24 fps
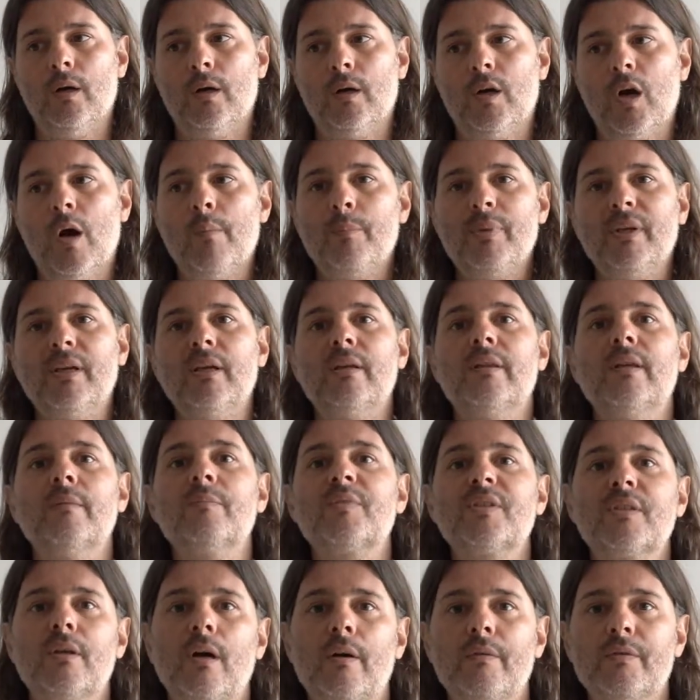complicate
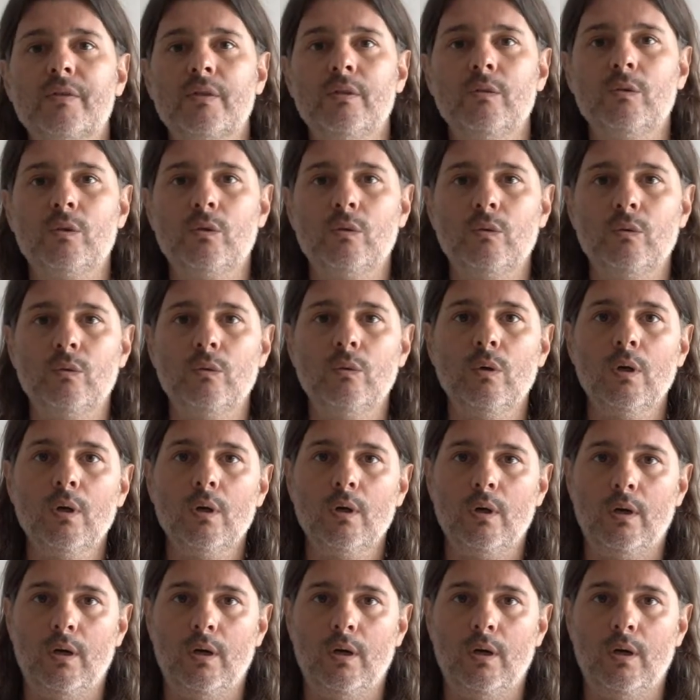themselves into